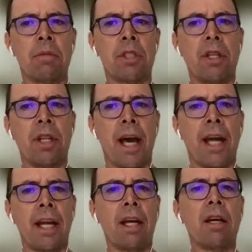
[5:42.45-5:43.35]
that,
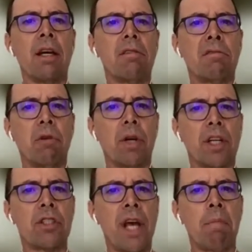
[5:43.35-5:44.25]
for
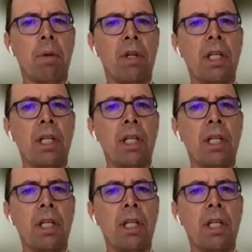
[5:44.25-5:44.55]
example,